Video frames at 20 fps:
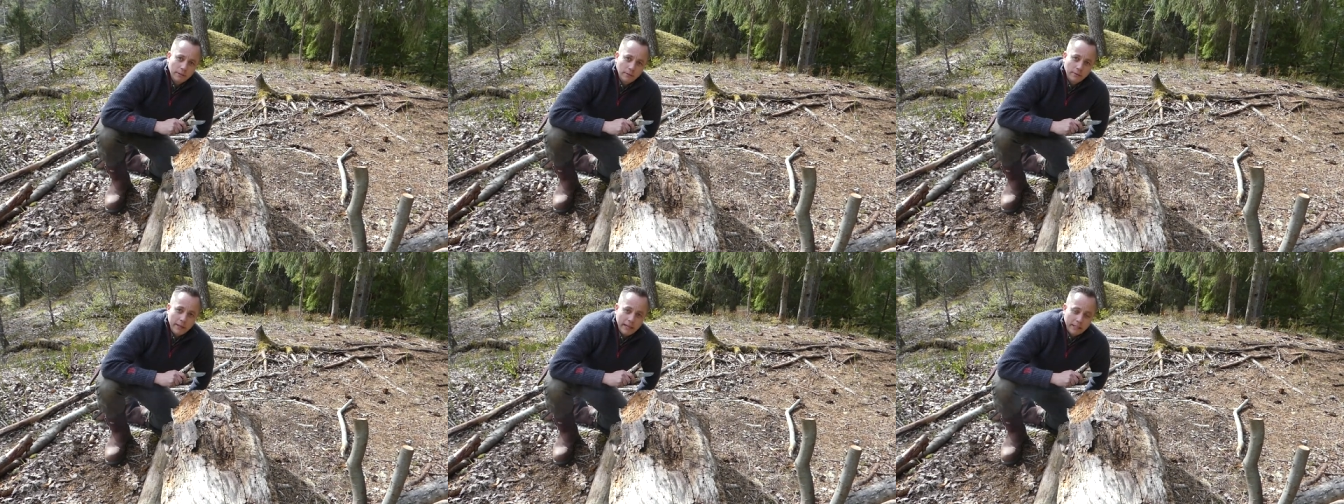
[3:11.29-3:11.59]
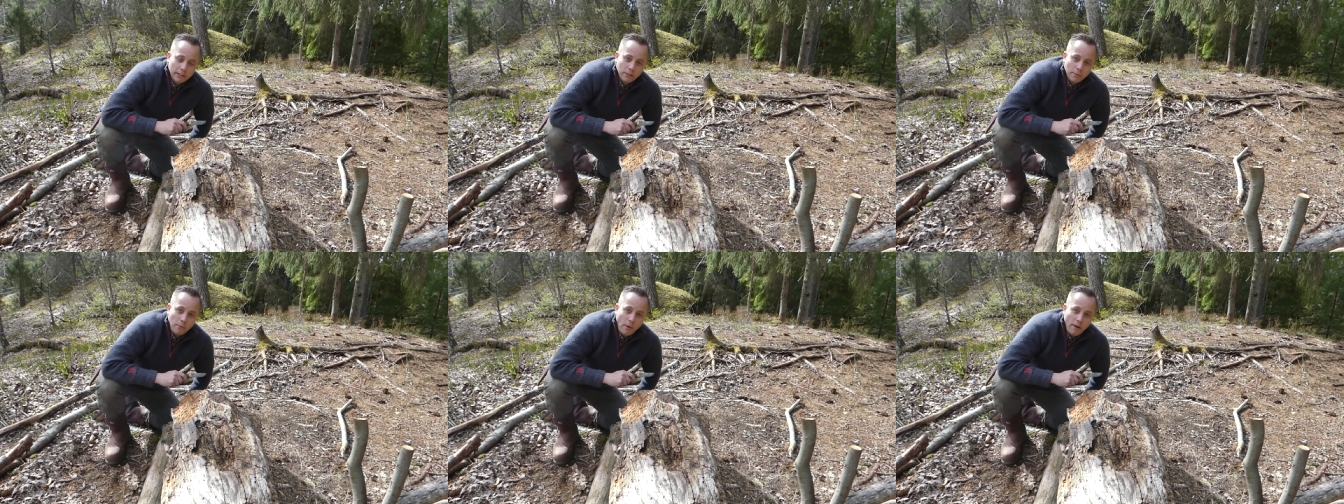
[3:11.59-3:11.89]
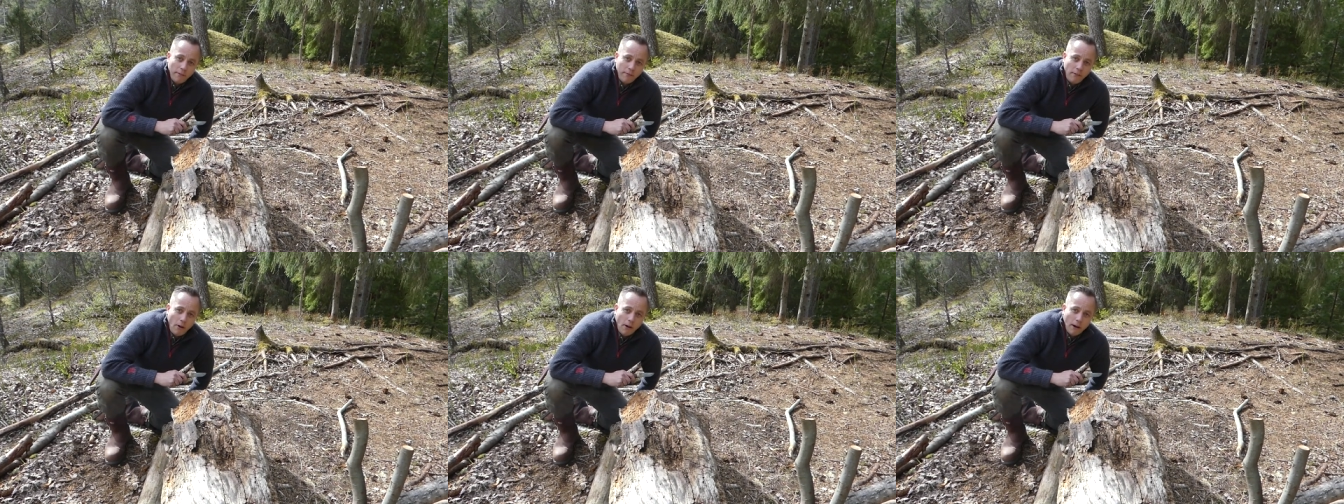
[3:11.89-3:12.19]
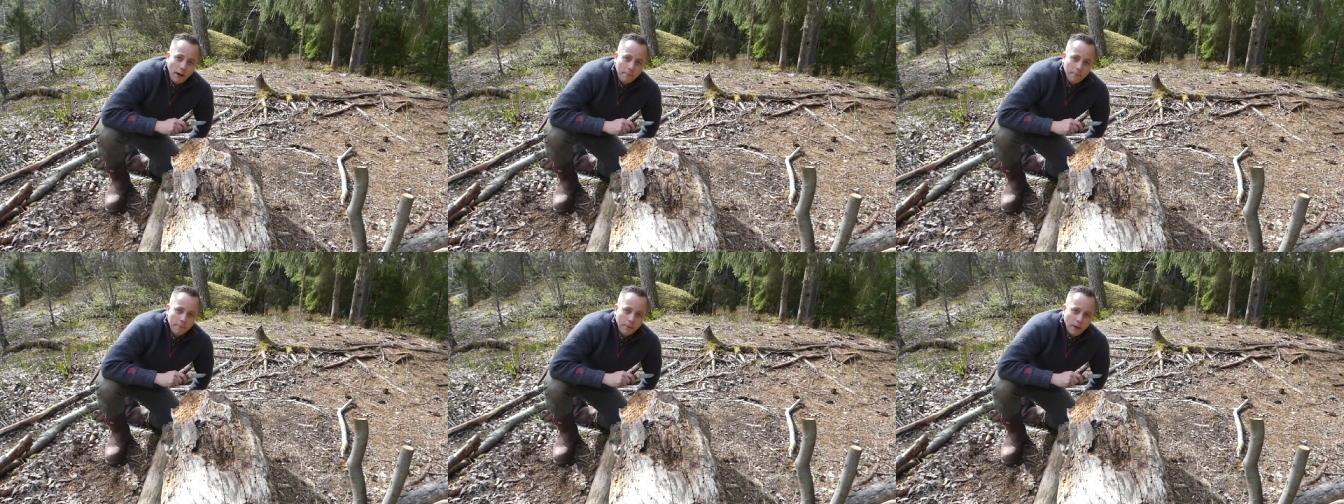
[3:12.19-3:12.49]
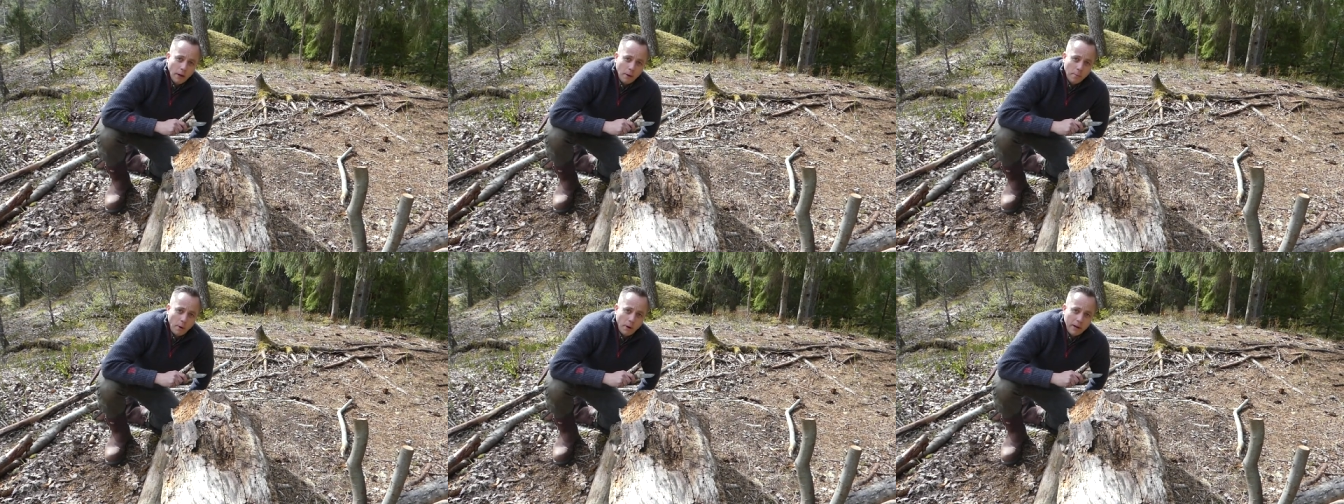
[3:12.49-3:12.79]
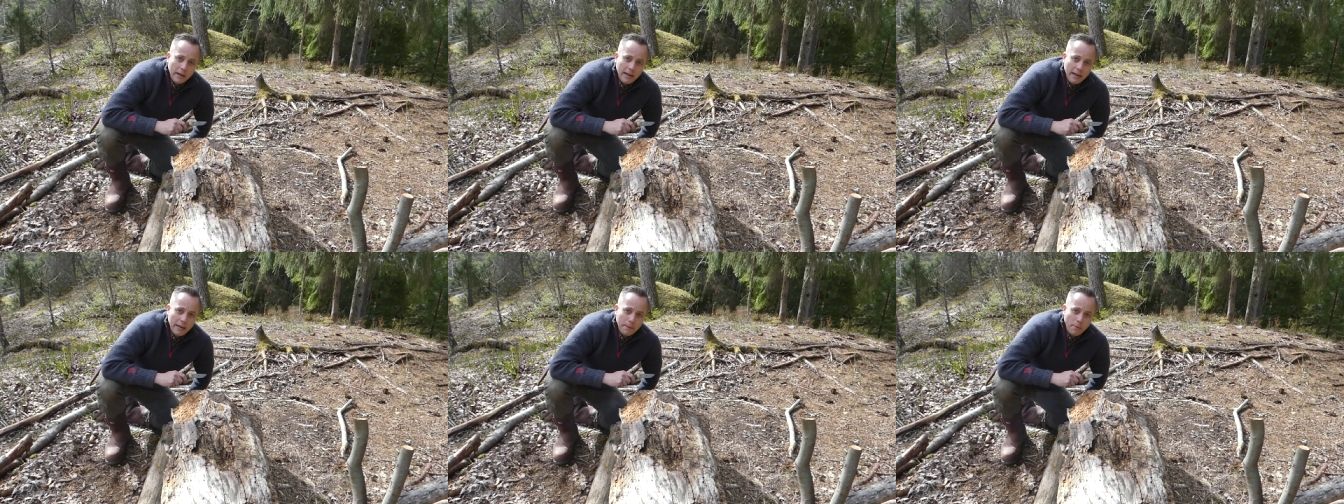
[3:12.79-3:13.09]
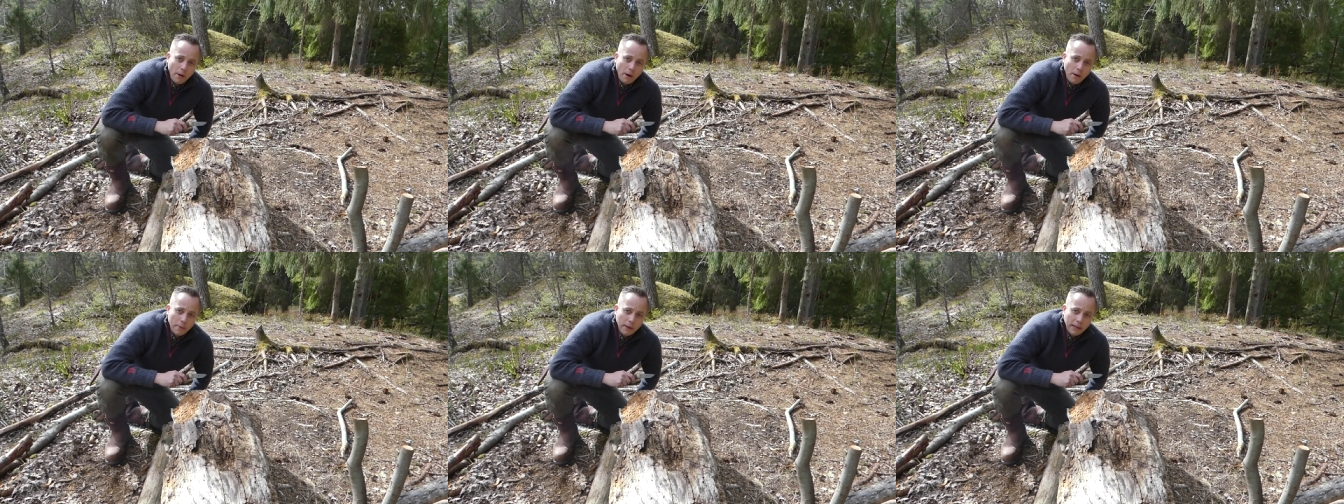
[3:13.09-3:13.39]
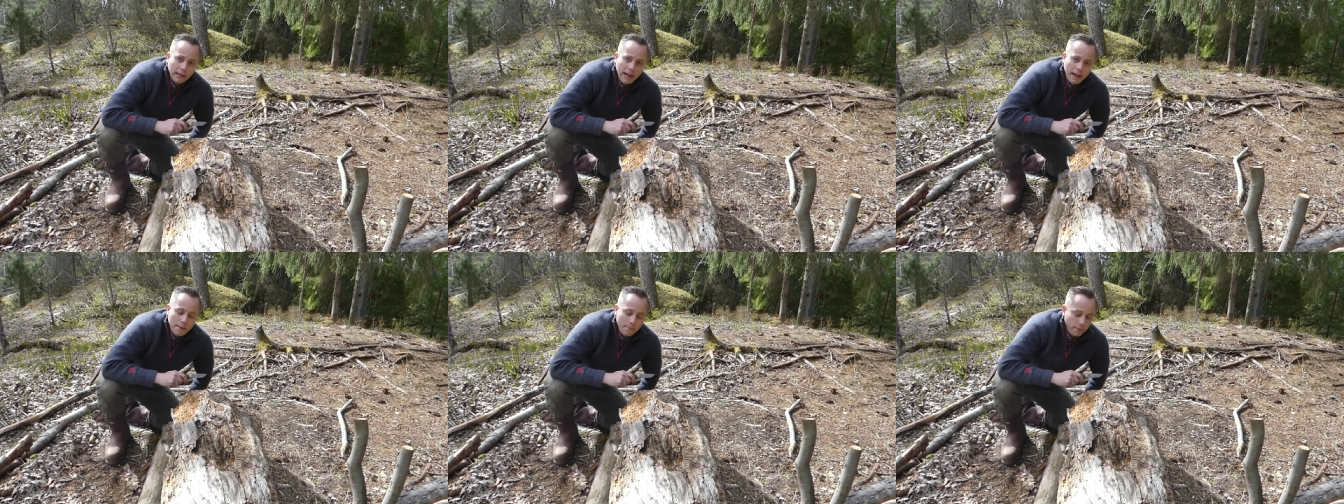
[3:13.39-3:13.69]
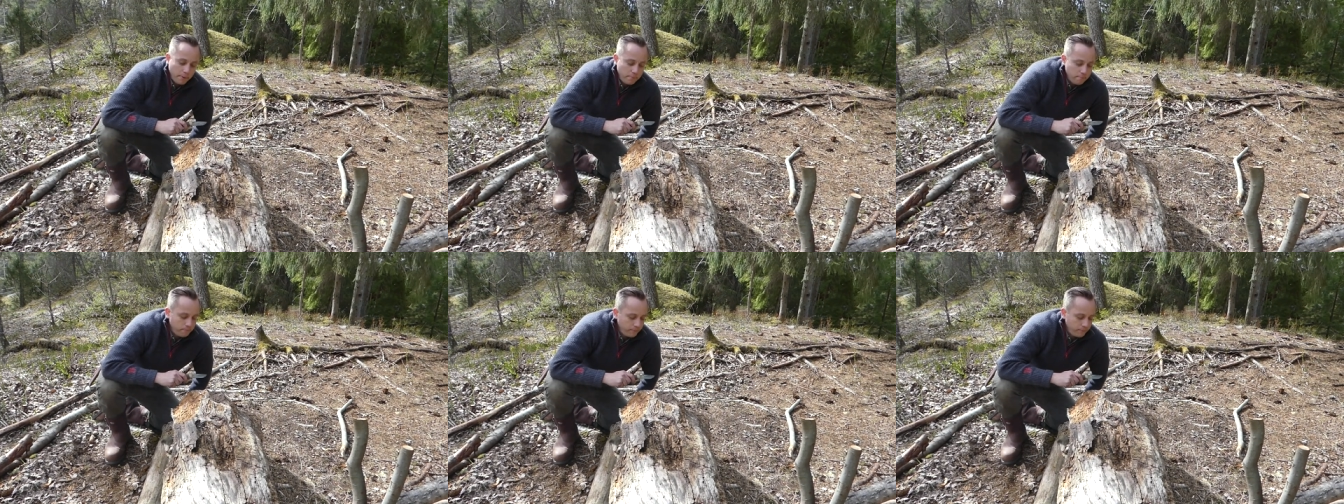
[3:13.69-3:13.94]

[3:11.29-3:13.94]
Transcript: next to my fire, on my nearly permanent camp.